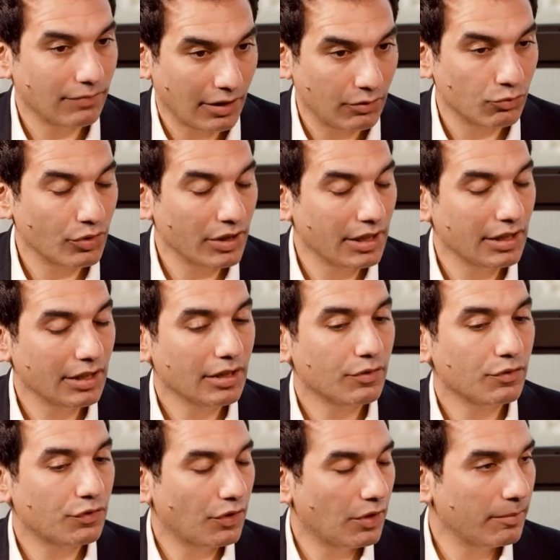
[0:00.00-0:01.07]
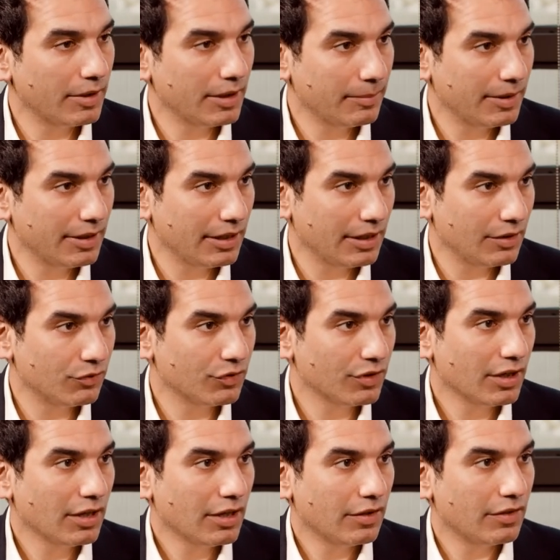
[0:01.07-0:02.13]
and we firmly believe
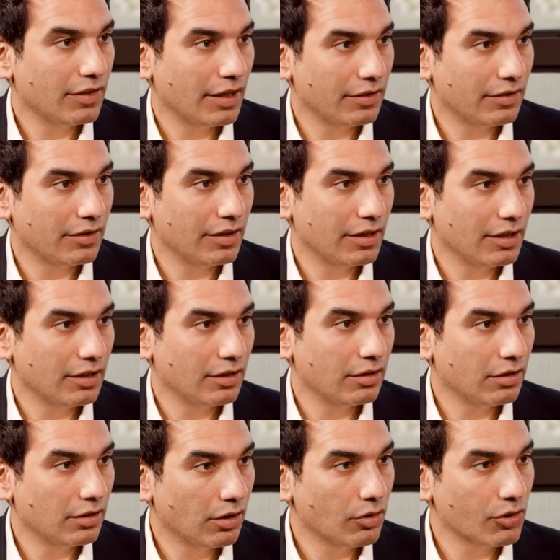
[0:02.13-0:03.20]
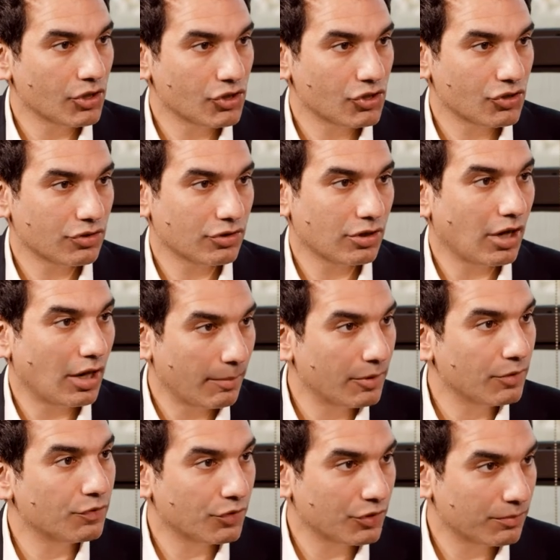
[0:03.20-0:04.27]
that the lowest
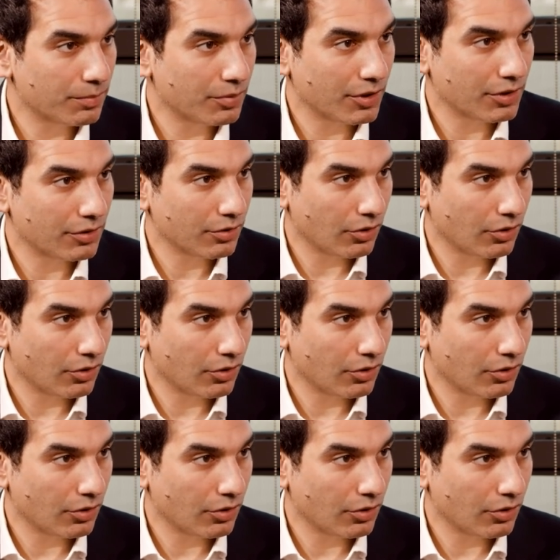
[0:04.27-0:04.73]
carbon footprint